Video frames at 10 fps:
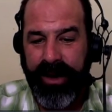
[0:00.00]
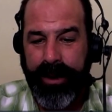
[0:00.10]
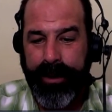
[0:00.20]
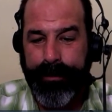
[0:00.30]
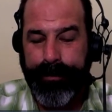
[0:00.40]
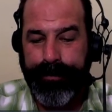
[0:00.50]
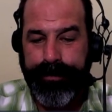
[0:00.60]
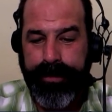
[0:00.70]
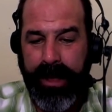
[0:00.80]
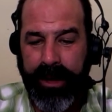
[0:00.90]

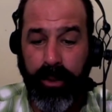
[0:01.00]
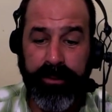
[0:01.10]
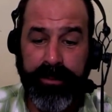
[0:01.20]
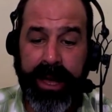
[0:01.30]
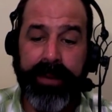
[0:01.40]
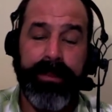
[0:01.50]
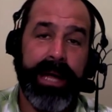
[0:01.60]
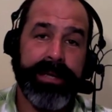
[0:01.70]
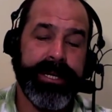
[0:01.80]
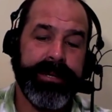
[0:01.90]
Um, I work with
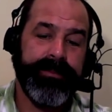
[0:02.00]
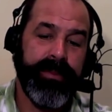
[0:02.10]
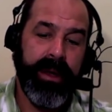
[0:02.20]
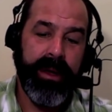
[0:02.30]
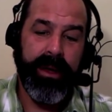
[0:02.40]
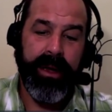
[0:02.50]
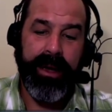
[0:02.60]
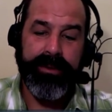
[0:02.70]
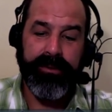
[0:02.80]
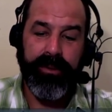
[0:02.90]
Blackmagic,
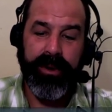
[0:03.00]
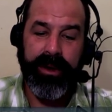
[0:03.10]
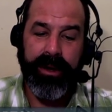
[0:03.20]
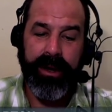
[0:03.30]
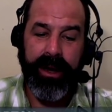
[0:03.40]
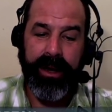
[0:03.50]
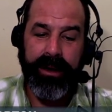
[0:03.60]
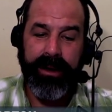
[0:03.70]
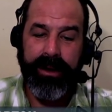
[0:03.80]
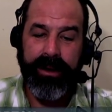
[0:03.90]
and they're doing hmm.
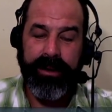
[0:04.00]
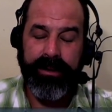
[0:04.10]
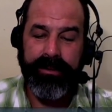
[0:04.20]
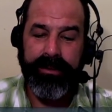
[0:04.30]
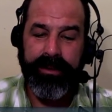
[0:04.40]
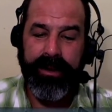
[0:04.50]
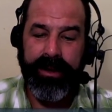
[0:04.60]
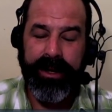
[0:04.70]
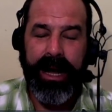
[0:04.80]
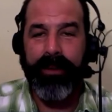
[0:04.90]
a uh,
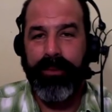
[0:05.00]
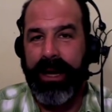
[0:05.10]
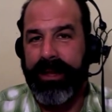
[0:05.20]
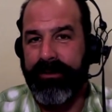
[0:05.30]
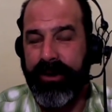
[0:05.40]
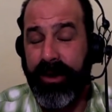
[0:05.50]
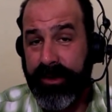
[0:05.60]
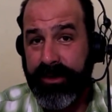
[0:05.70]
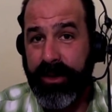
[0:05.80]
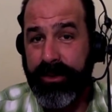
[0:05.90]
I, I like to call
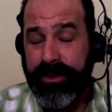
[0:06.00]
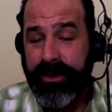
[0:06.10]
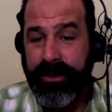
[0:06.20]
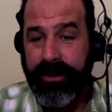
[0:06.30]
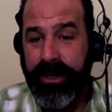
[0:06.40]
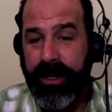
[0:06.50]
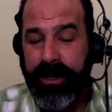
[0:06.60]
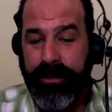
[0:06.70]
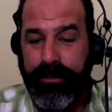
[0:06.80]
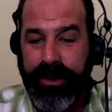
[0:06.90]
it a toaster,
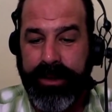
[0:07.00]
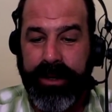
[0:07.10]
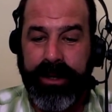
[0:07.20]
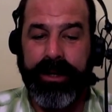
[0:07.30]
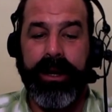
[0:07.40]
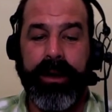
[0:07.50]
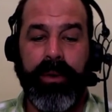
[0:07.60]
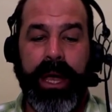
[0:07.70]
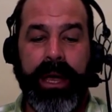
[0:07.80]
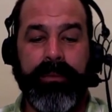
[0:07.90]
um, but uh,
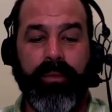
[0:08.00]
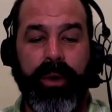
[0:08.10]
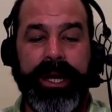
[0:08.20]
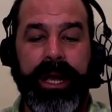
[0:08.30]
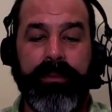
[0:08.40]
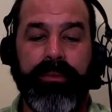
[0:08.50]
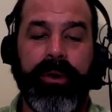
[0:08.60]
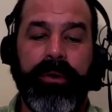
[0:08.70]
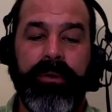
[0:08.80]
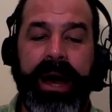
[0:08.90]
a, Radeon
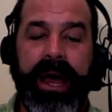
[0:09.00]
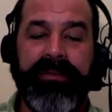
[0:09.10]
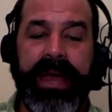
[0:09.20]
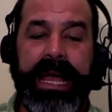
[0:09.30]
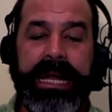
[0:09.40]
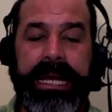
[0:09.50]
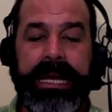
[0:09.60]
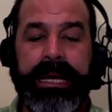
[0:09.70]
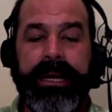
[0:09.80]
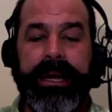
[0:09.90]
Pro
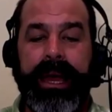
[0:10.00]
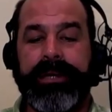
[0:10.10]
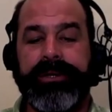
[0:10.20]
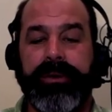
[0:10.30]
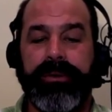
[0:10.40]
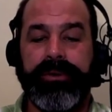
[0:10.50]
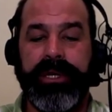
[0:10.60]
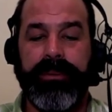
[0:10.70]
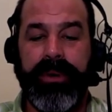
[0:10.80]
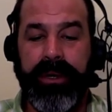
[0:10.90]
580 external
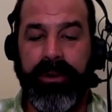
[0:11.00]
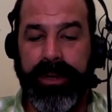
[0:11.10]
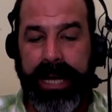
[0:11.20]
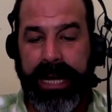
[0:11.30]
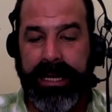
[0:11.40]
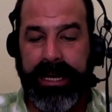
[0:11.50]
GPU with eight